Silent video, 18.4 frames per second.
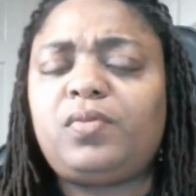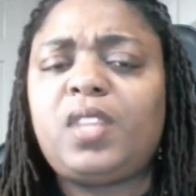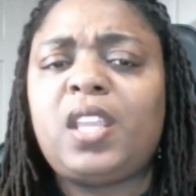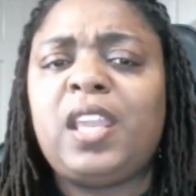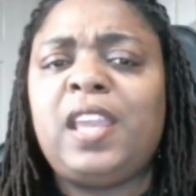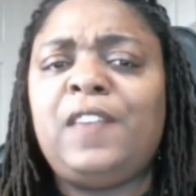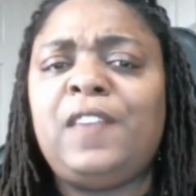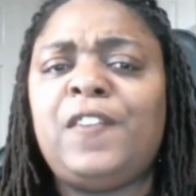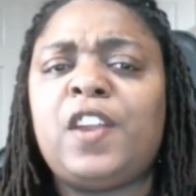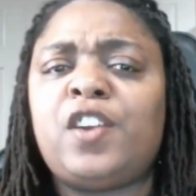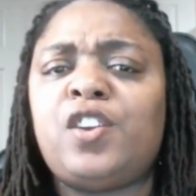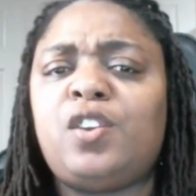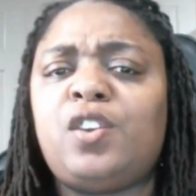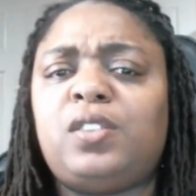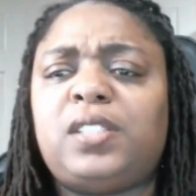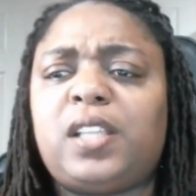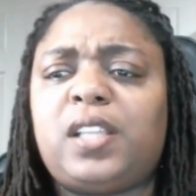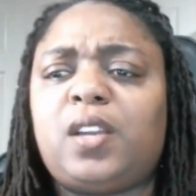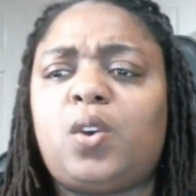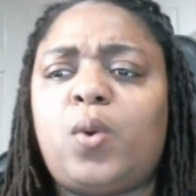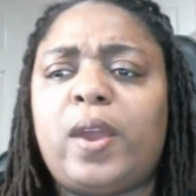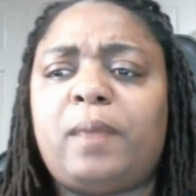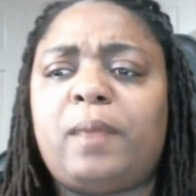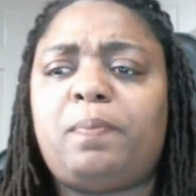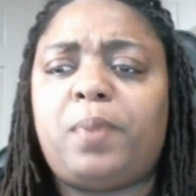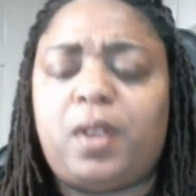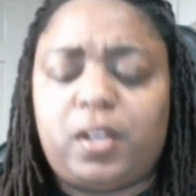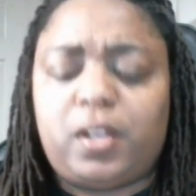If you're using
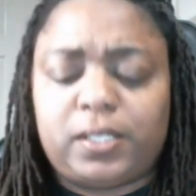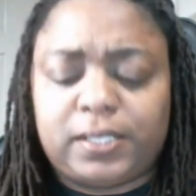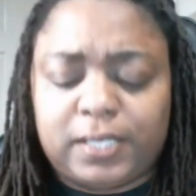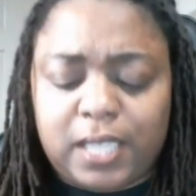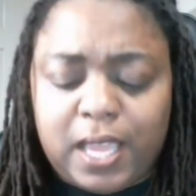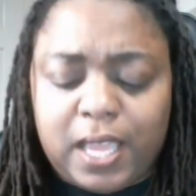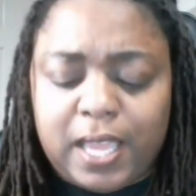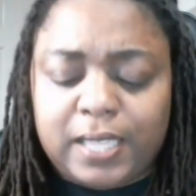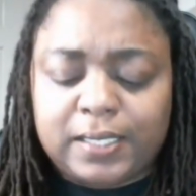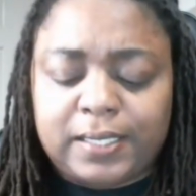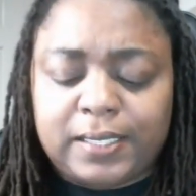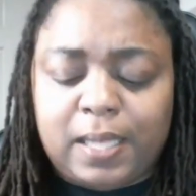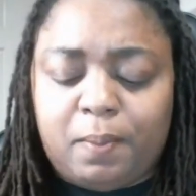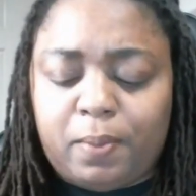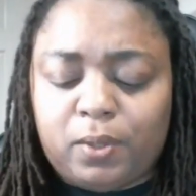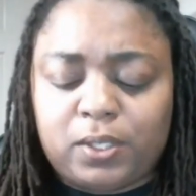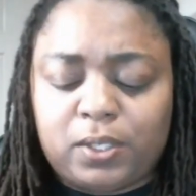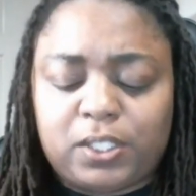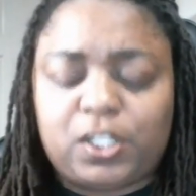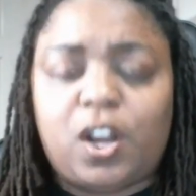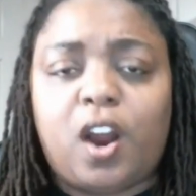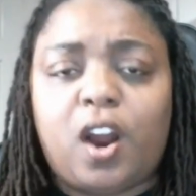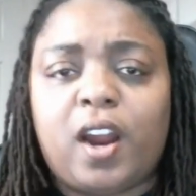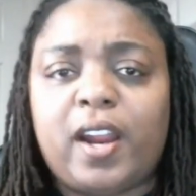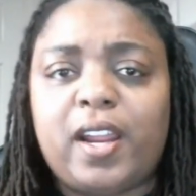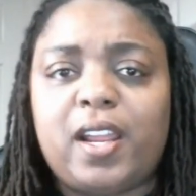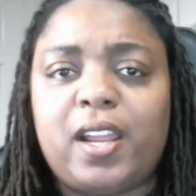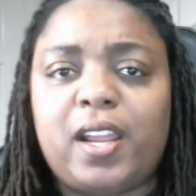QuickBooks Simple
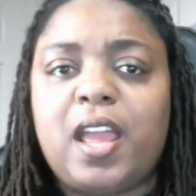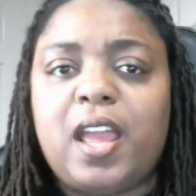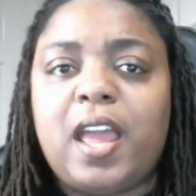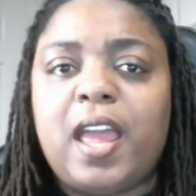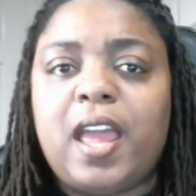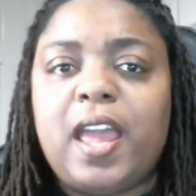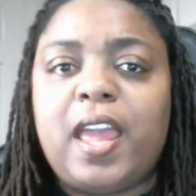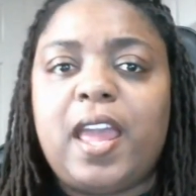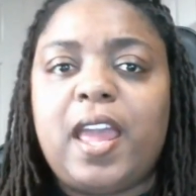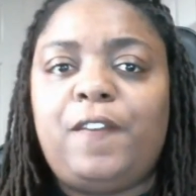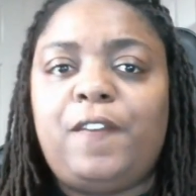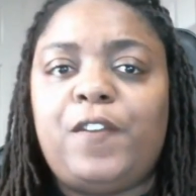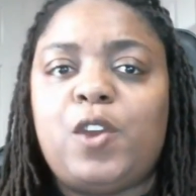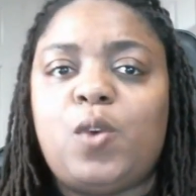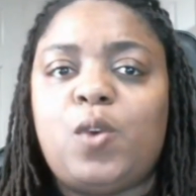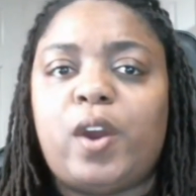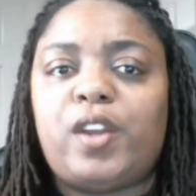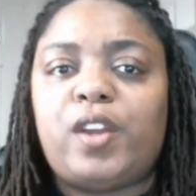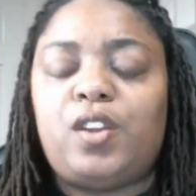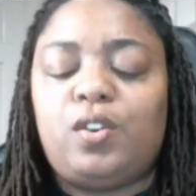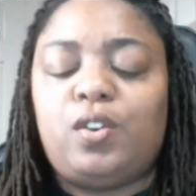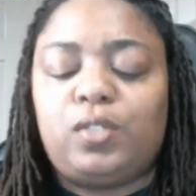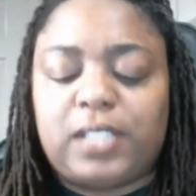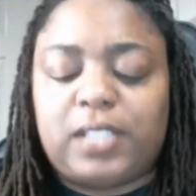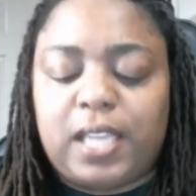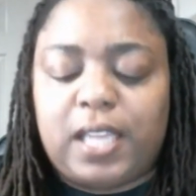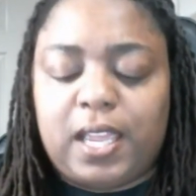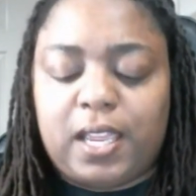Start, if you are
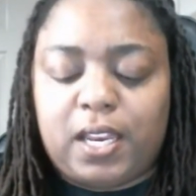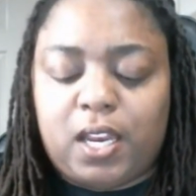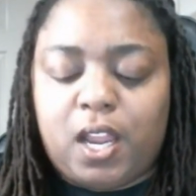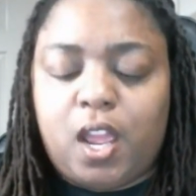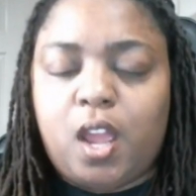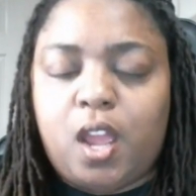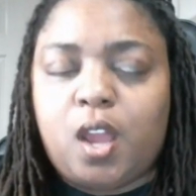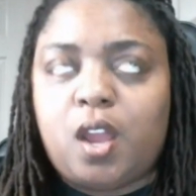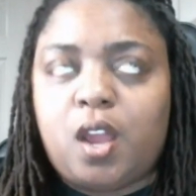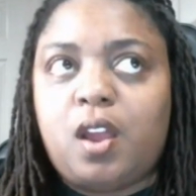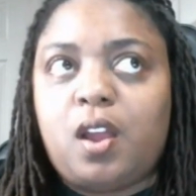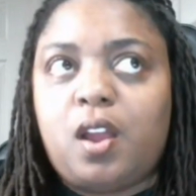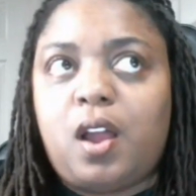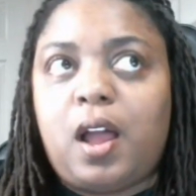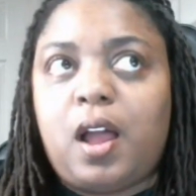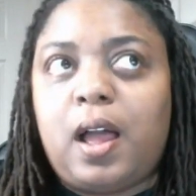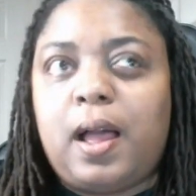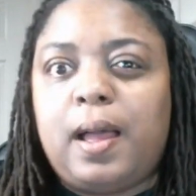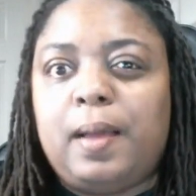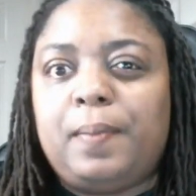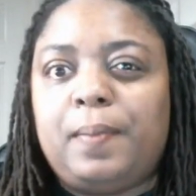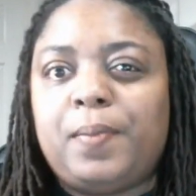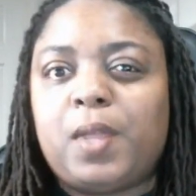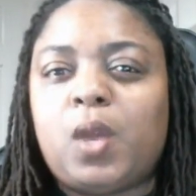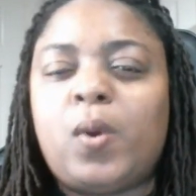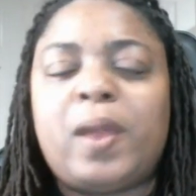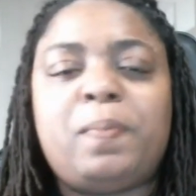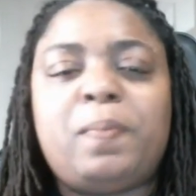using
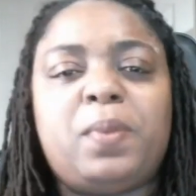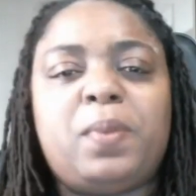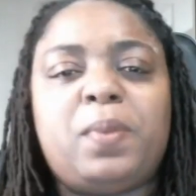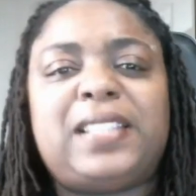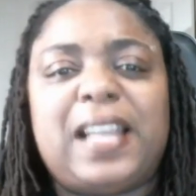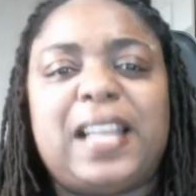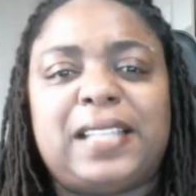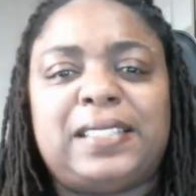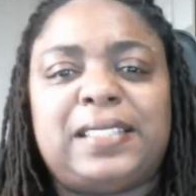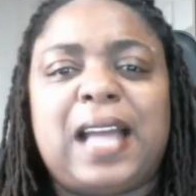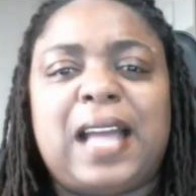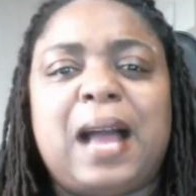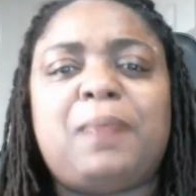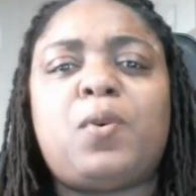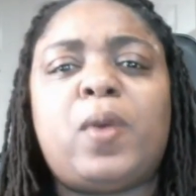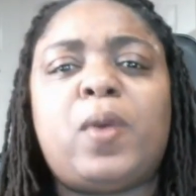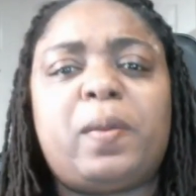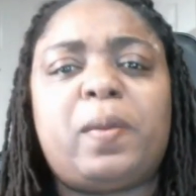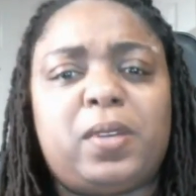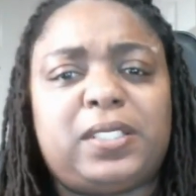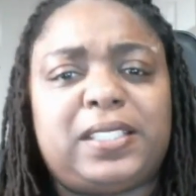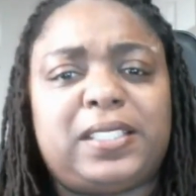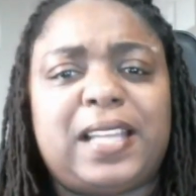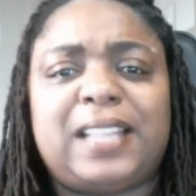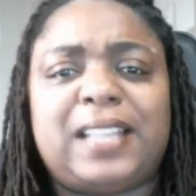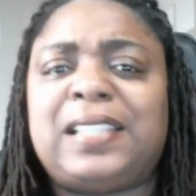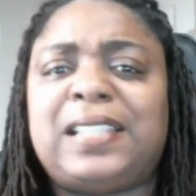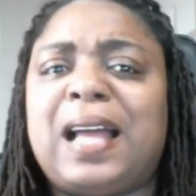QuickBooks
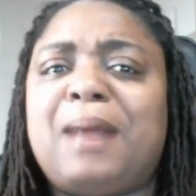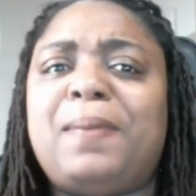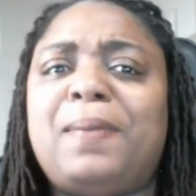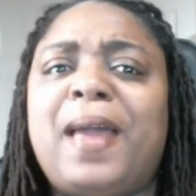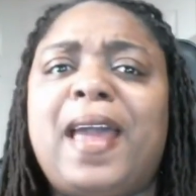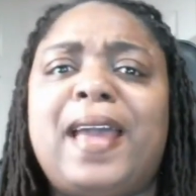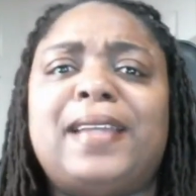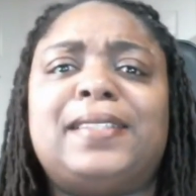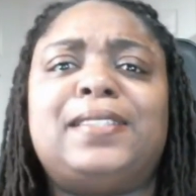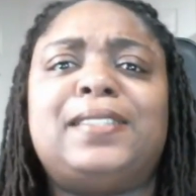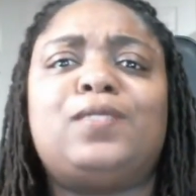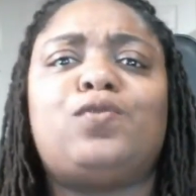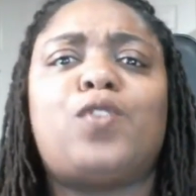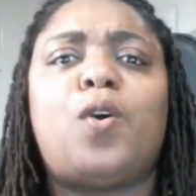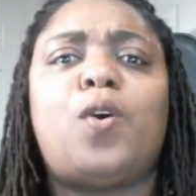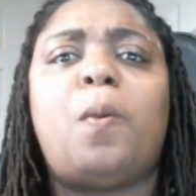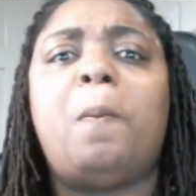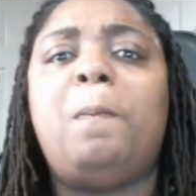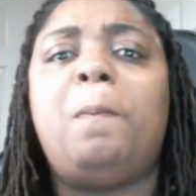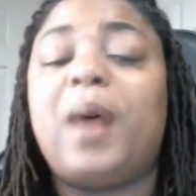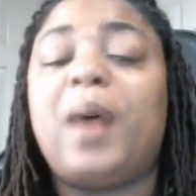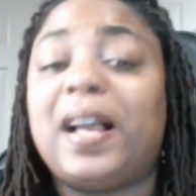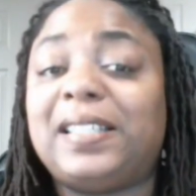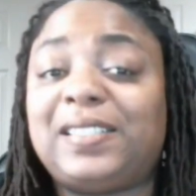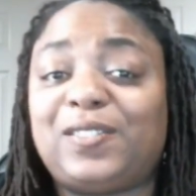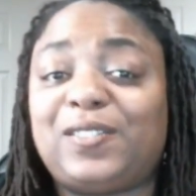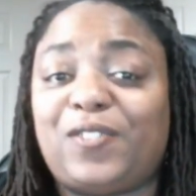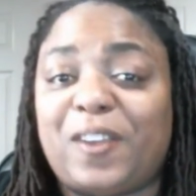Desktop has
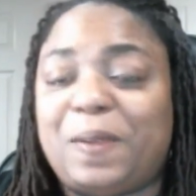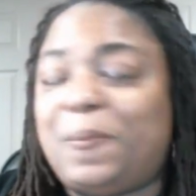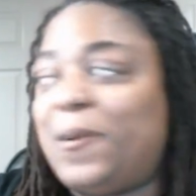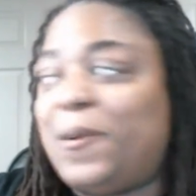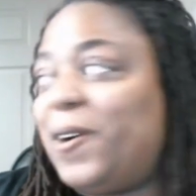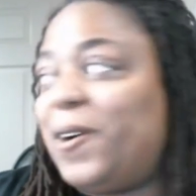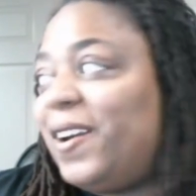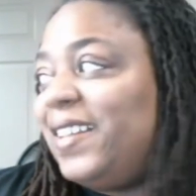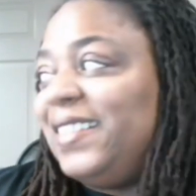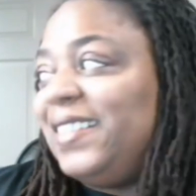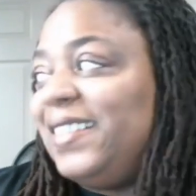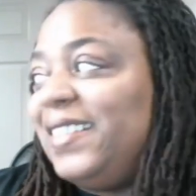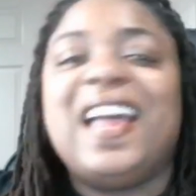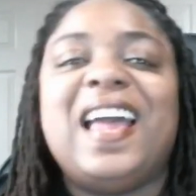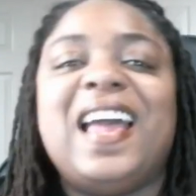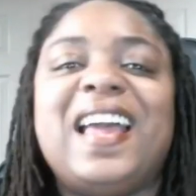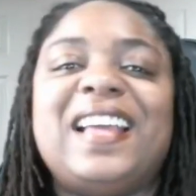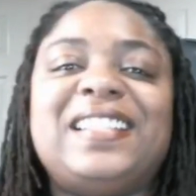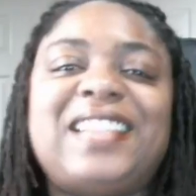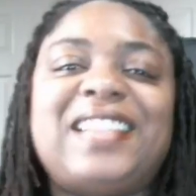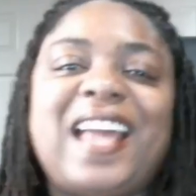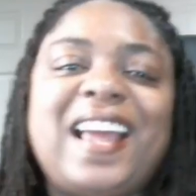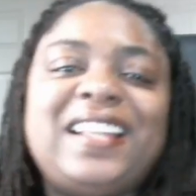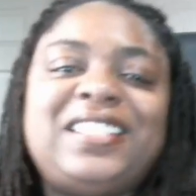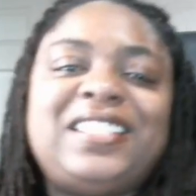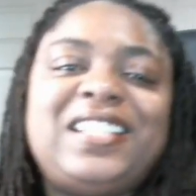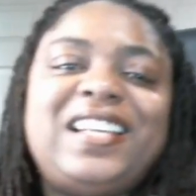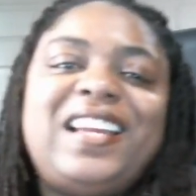robust reports. It's
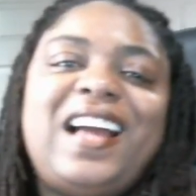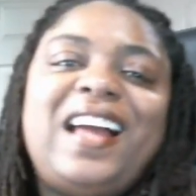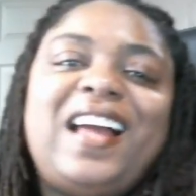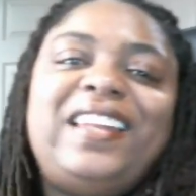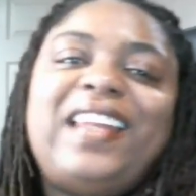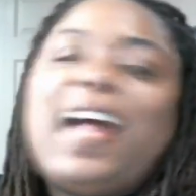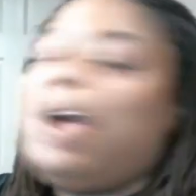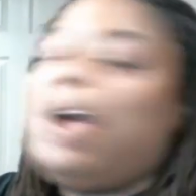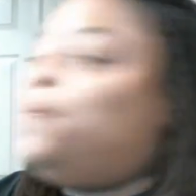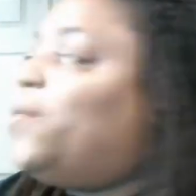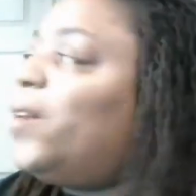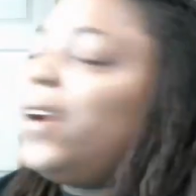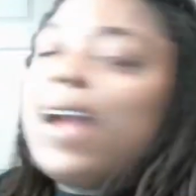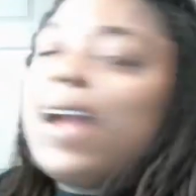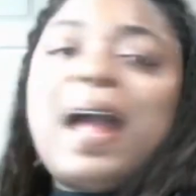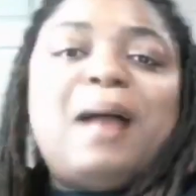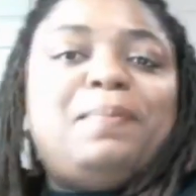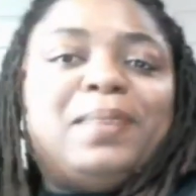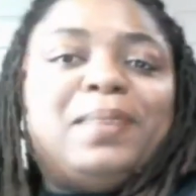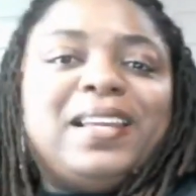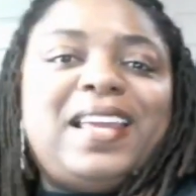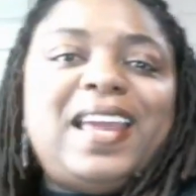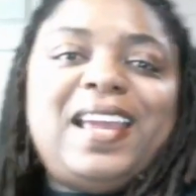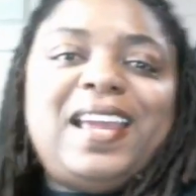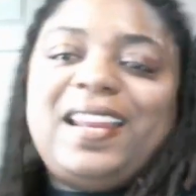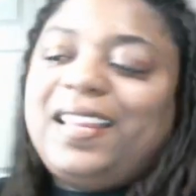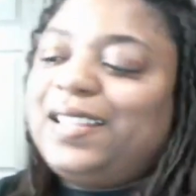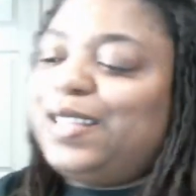actually a lot more
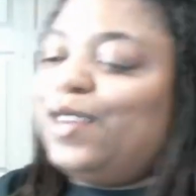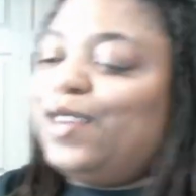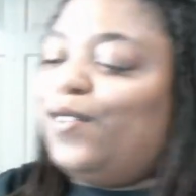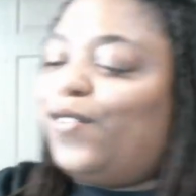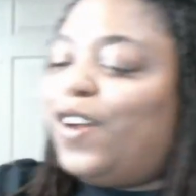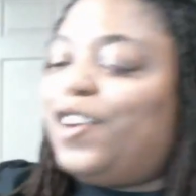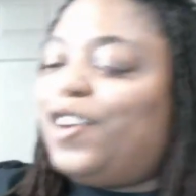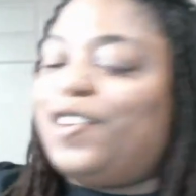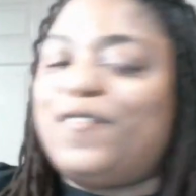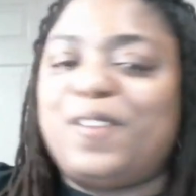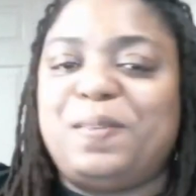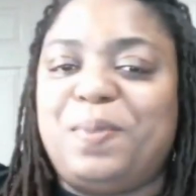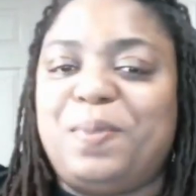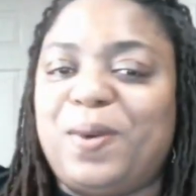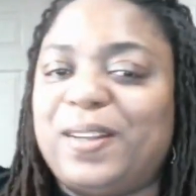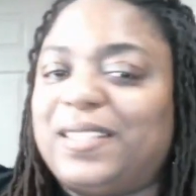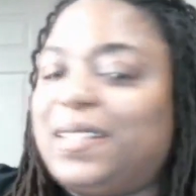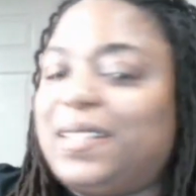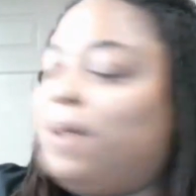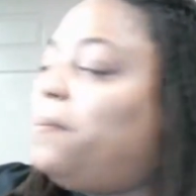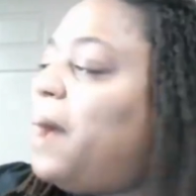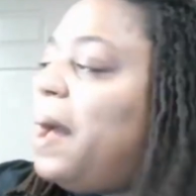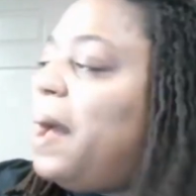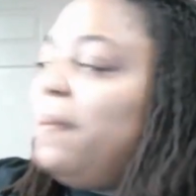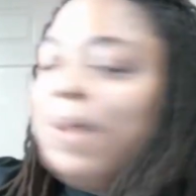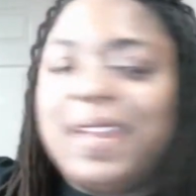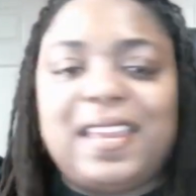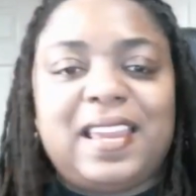complicated to run the reports, in my
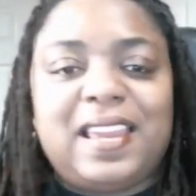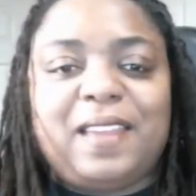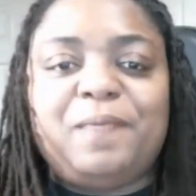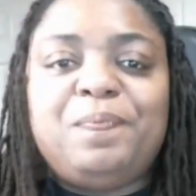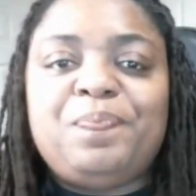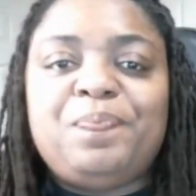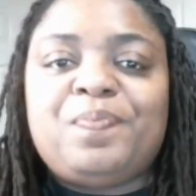opinion,